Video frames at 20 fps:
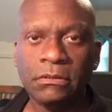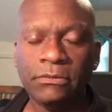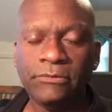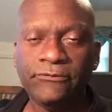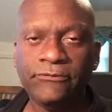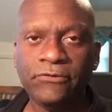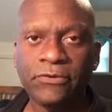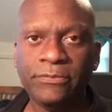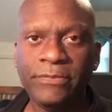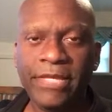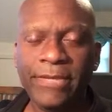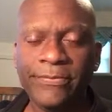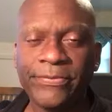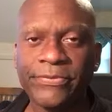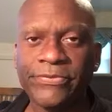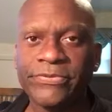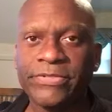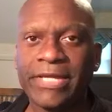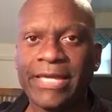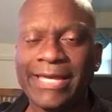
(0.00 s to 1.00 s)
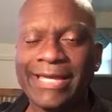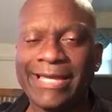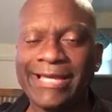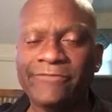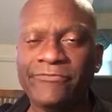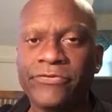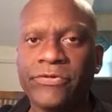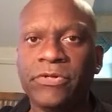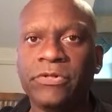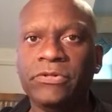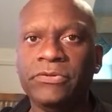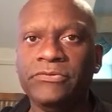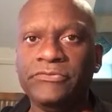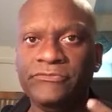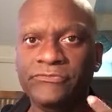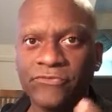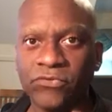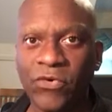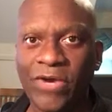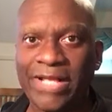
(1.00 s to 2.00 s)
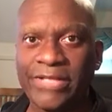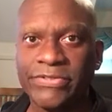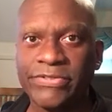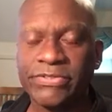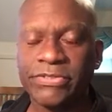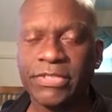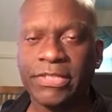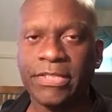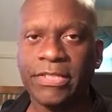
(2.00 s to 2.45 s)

for people to have their own voice.